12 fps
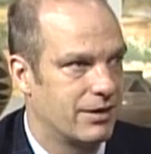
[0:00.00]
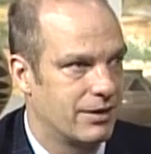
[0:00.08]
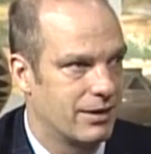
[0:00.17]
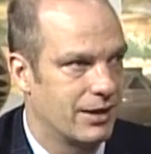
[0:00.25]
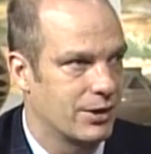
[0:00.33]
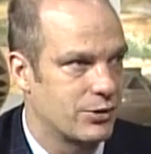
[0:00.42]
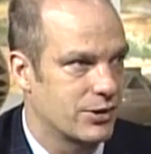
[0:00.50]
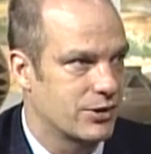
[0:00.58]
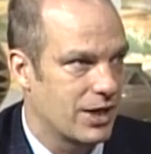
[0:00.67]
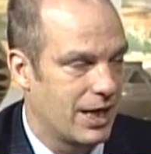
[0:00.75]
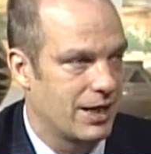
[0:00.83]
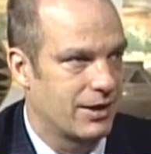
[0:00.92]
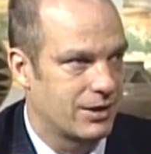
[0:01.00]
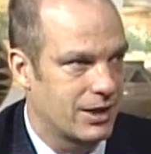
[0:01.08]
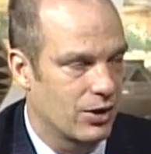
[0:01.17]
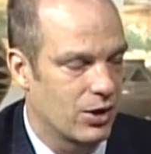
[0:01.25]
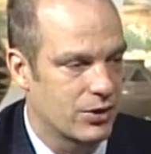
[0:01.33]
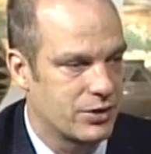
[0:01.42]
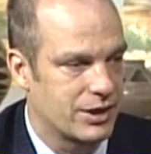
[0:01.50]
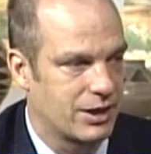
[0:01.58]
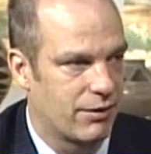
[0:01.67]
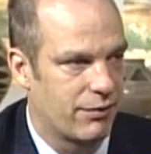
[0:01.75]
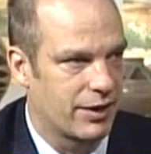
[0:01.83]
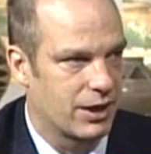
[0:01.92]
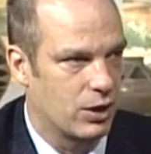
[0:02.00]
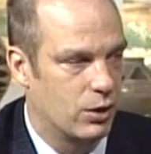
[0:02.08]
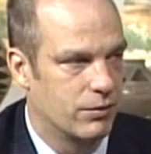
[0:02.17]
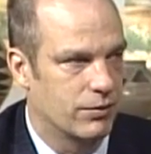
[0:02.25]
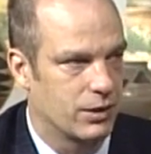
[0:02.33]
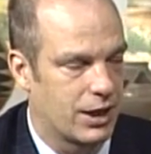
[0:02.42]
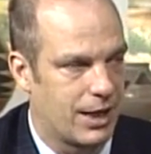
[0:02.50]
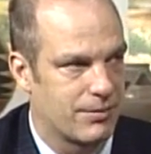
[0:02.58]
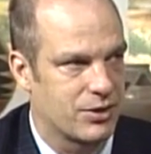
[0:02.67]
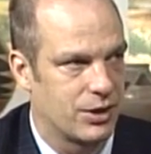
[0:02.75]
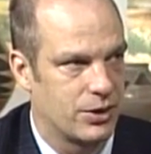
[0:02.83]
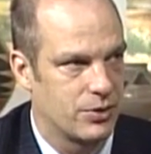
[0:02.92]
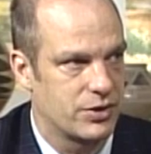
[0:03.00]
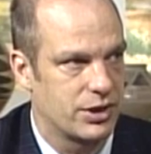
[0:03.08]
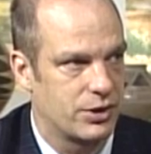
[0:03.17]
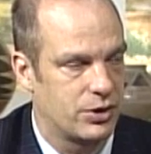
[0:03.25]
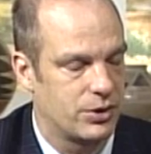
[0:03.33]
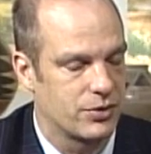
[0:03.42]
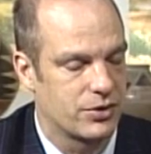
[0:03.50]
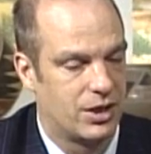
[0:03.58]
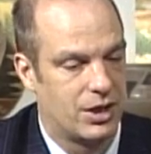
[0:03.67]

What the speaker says: let's just say that there are significant overlaps on those issues.